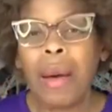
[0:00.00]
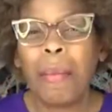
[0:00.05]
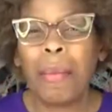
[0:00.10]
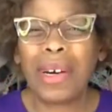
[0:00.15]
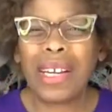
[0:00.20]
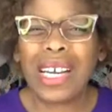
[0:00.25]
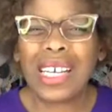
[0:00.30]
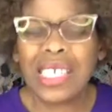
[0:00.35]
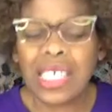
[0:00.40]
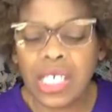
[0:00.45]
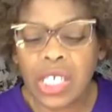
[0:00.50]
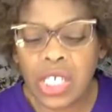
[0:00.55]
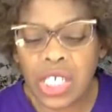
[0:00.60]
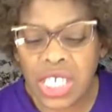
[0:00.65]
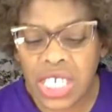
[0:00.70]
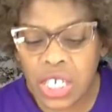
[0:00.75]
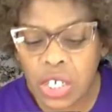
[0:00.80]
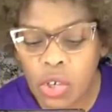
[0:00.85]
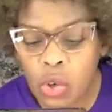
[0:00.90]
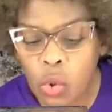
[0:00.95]
But I
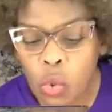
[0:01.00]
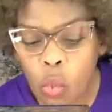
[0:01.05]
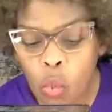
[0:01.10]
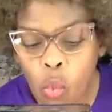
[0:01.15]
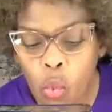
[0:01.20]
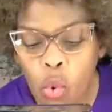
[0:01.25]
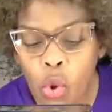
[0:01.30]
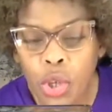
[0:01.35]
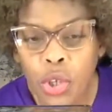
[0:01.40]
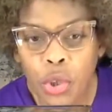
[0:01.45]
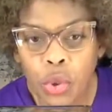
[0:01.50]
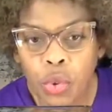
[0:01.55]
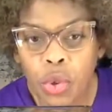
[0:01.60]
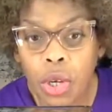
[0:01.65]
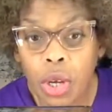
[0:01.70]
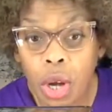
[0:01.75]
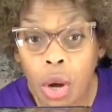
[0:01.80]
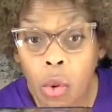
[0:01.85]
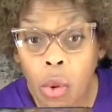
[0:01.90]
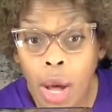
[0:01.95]
still want you to
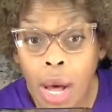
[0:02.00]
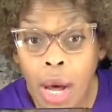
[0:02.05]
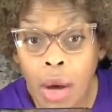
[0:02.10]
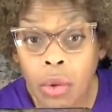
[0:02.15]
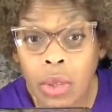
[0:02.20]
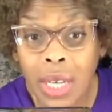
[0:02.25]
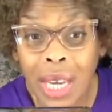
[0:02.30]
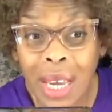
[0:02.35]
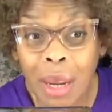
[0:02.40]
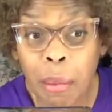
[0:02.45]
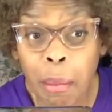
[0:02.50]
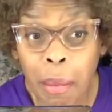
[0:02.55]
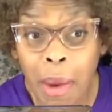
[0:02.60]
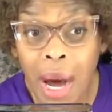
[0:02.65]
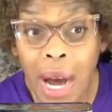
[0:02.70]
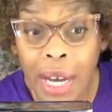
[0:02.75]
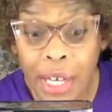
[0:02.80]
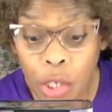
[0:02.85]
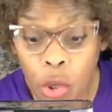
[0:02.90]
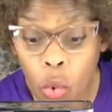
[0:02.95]
go out and
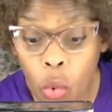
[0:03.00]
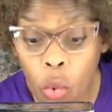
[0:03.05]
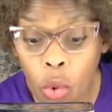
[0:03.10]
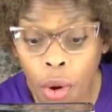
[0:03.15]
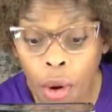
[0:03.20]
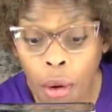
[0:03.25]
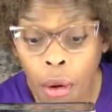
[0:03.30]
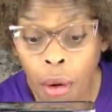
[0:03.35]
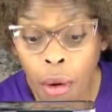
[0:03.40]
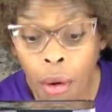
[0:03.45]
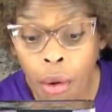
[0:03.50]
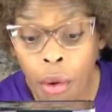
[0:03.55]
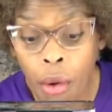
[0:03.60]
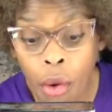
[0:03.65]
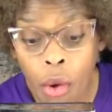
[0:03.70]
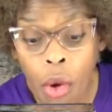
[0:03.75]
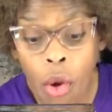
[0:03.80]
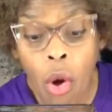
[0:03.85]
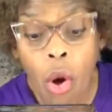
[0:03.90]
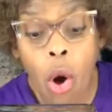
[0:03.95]
buy your
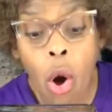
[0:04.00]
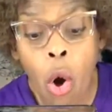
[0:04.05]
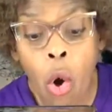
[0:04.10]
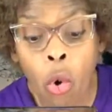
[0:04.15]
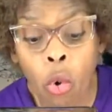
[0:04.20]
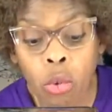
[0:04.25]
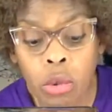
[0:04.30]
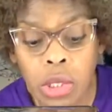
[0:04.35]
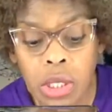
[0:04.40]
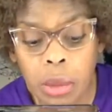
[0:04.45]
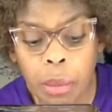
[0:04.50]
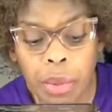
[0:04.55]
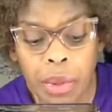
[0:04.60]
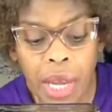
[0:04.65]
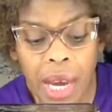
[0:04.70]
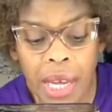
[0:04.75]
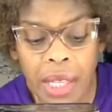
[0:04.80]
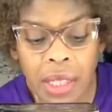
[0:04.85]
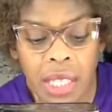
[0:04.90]
own supply.